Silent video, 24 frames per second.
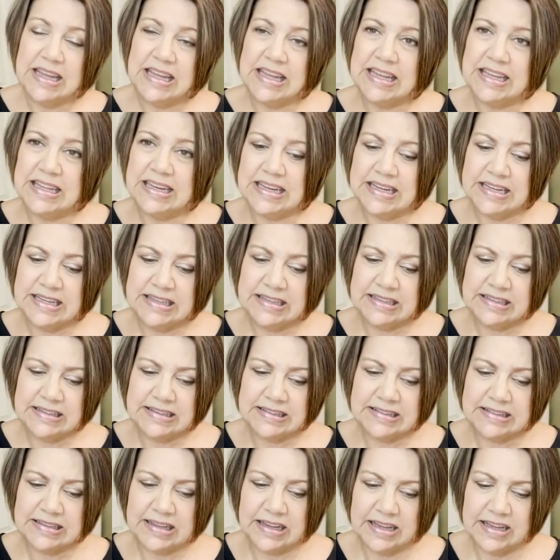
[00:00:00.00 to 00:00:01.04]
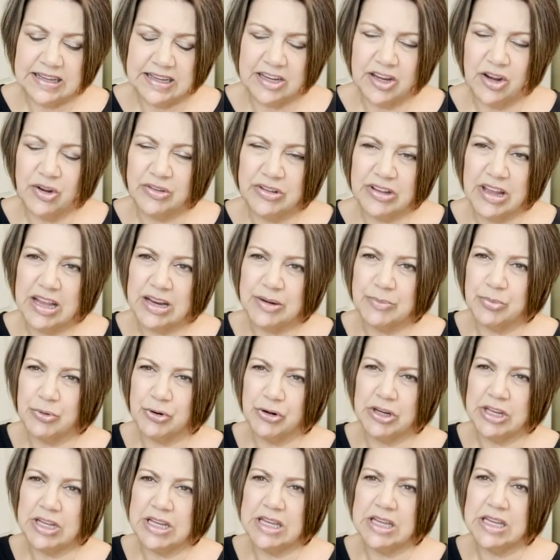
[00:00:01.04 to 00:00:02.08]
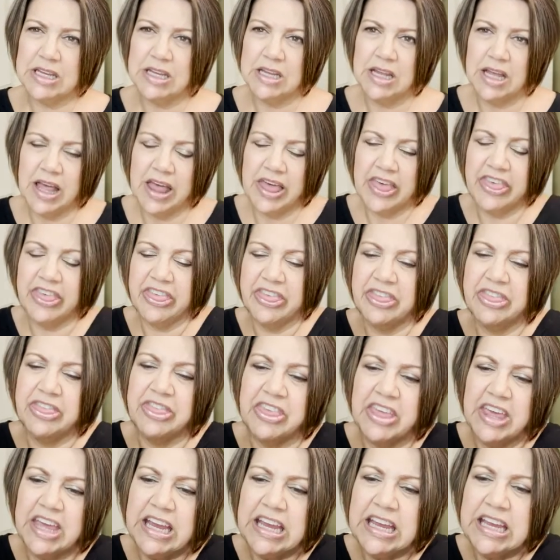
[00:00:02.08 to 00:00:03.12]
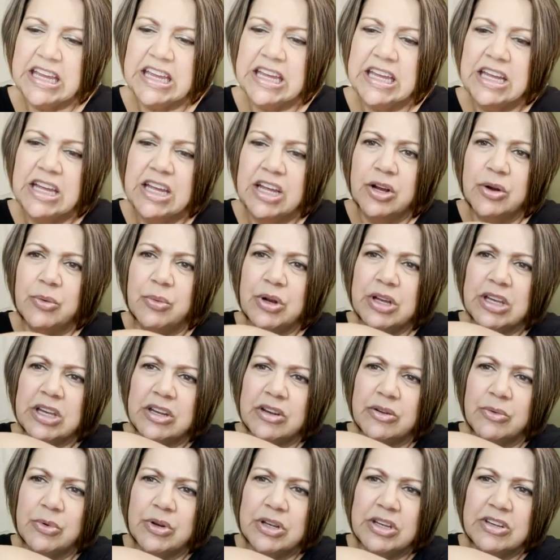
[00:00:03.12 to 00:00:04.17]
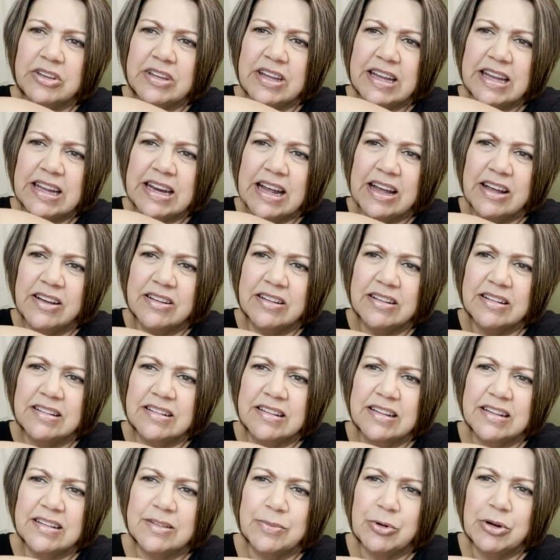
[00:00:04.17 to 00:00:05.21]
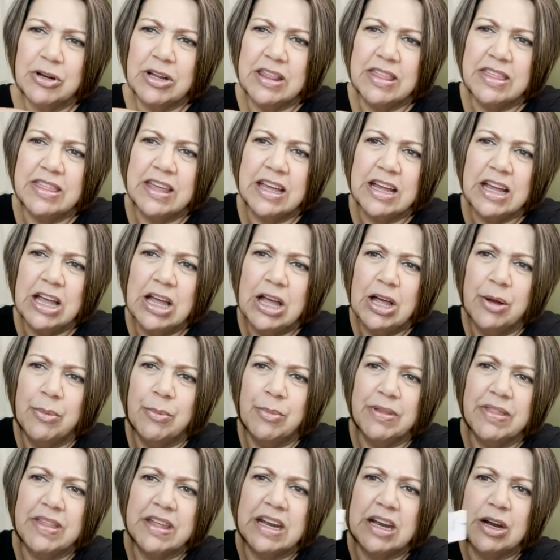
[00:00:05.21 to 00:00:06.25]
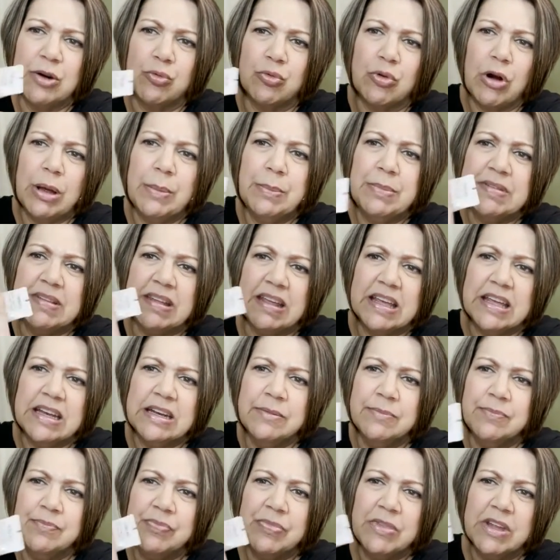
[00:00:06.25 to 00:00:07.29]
It is, it goes on pretty thick. When you, when you take it out, it's pretty thick, but then it rubs in.